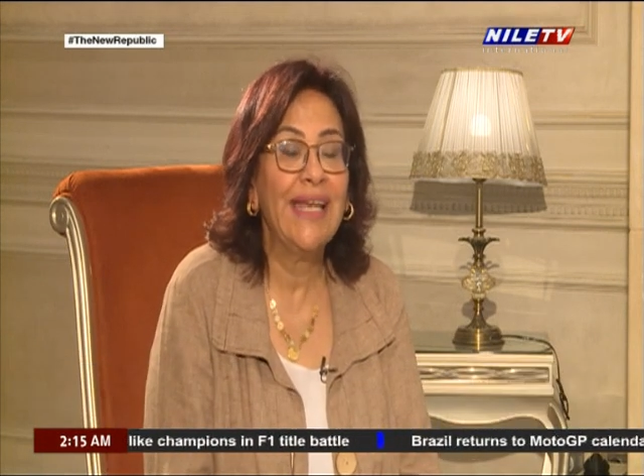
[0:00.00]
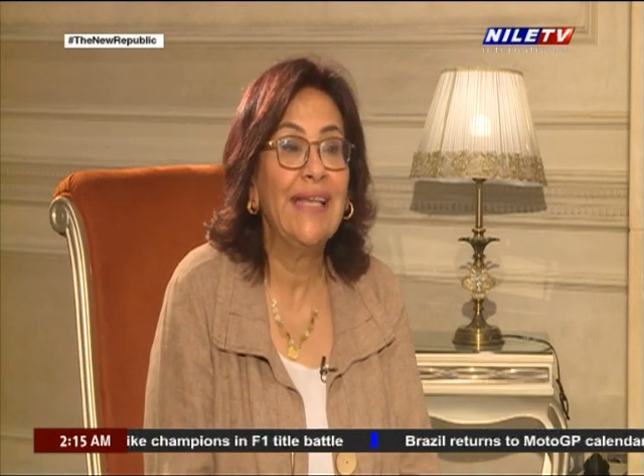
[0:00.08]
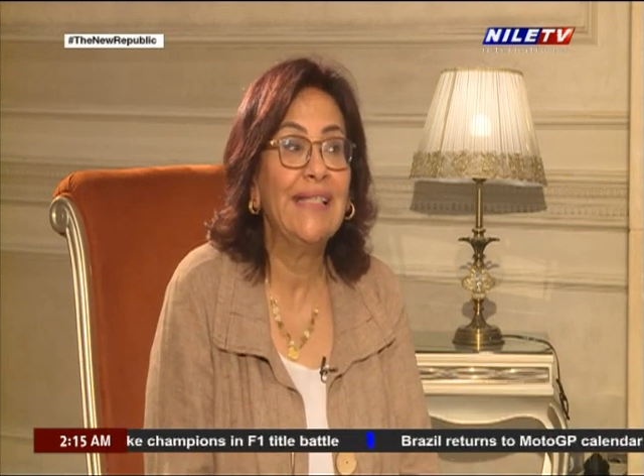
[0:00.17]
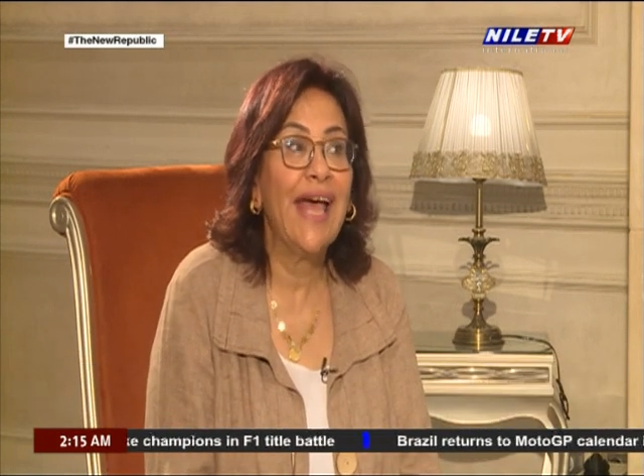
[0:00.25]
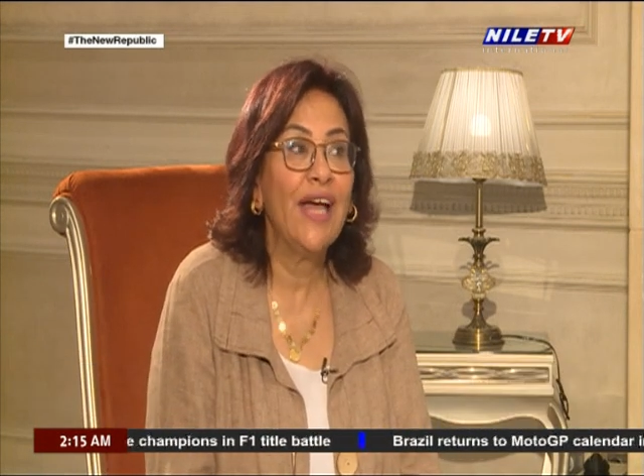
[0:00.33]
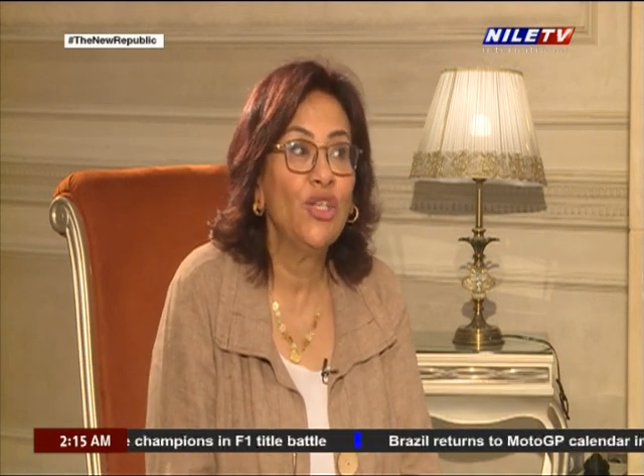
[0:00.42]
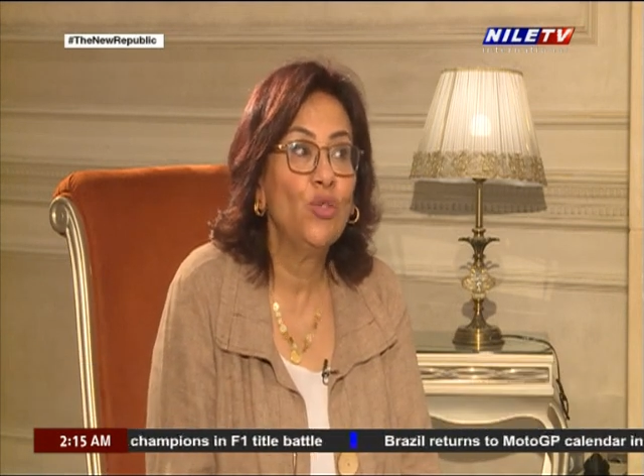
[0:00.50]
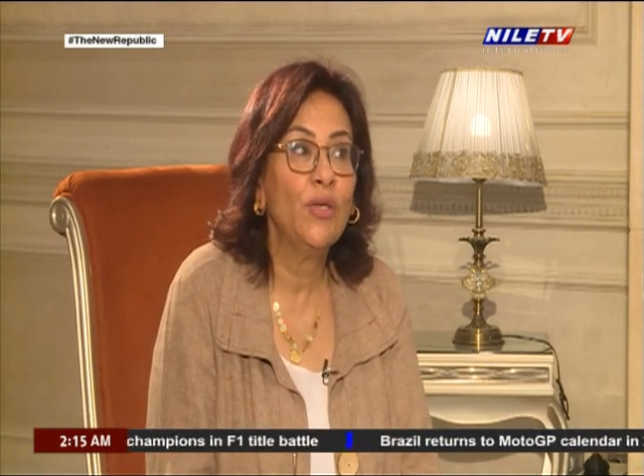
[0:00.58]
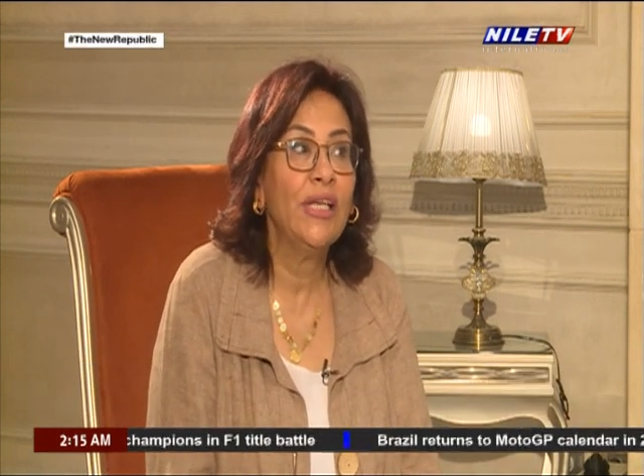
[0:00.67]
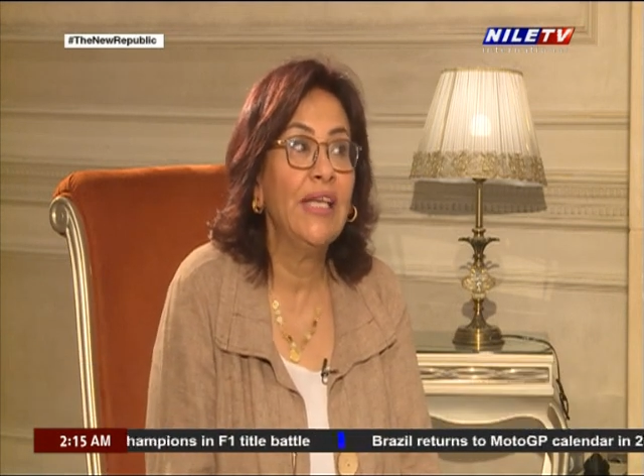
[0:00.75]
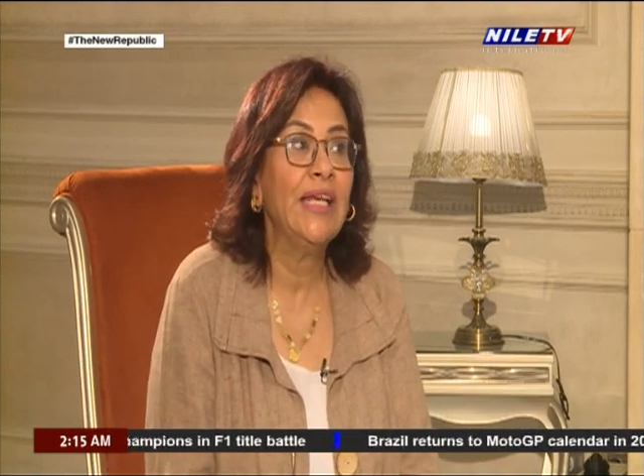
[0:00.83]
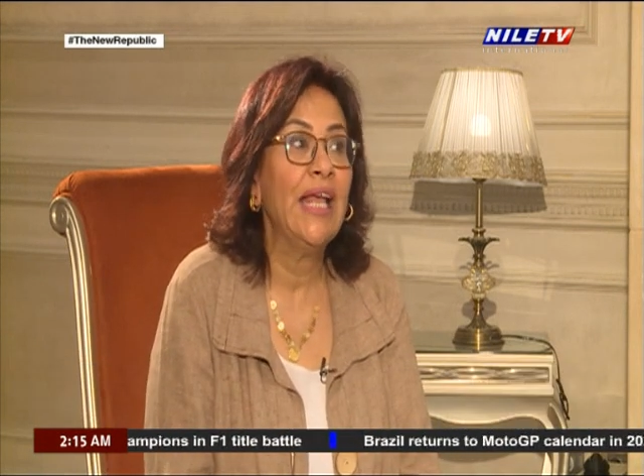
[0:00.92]
is
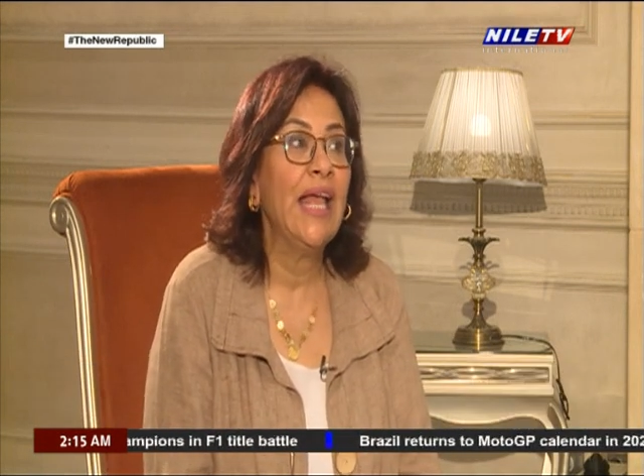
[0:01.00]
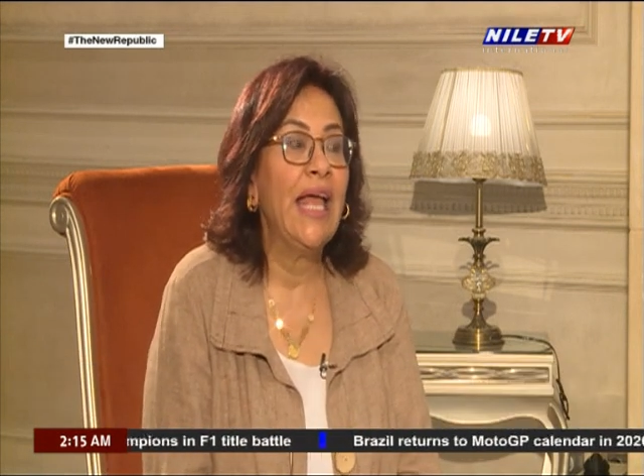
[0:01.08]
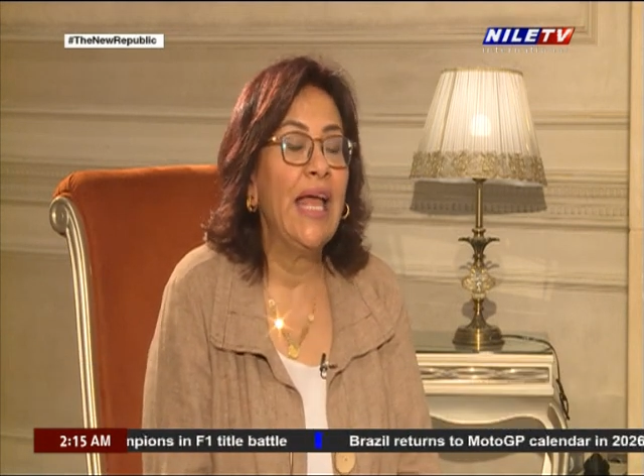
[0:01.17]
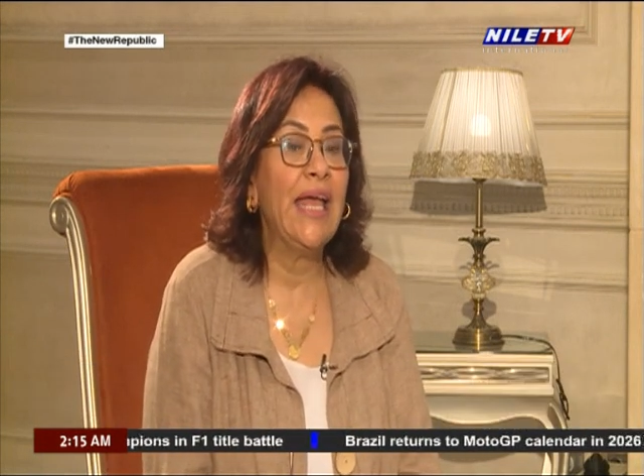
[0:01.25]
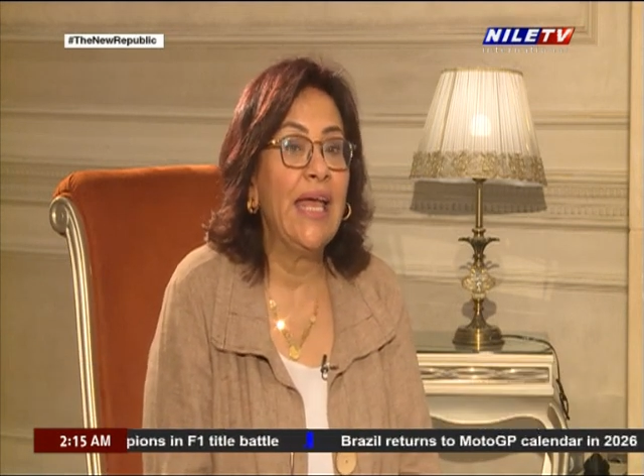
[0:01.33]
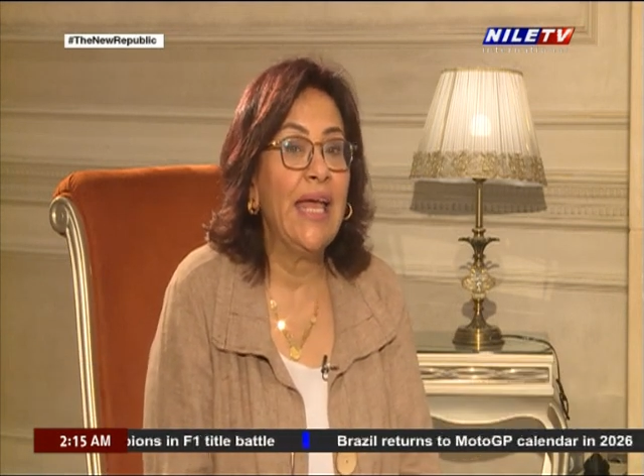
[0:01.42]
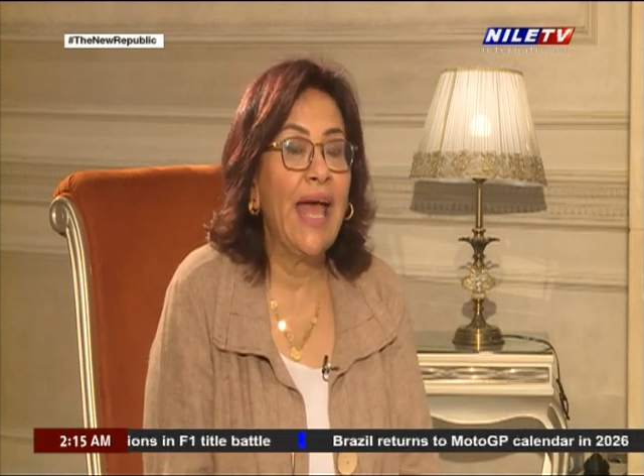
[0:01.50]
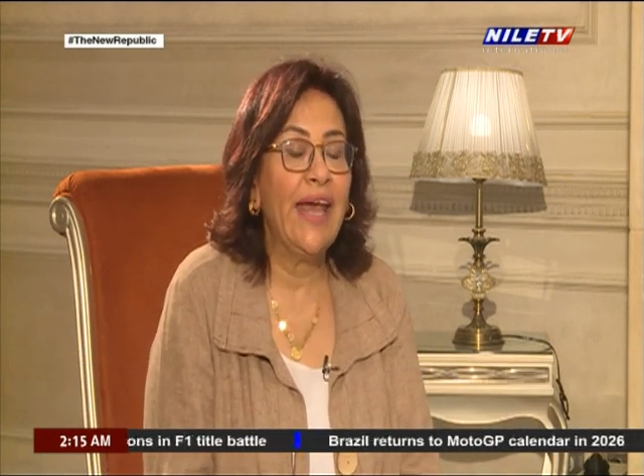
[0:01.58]
actually a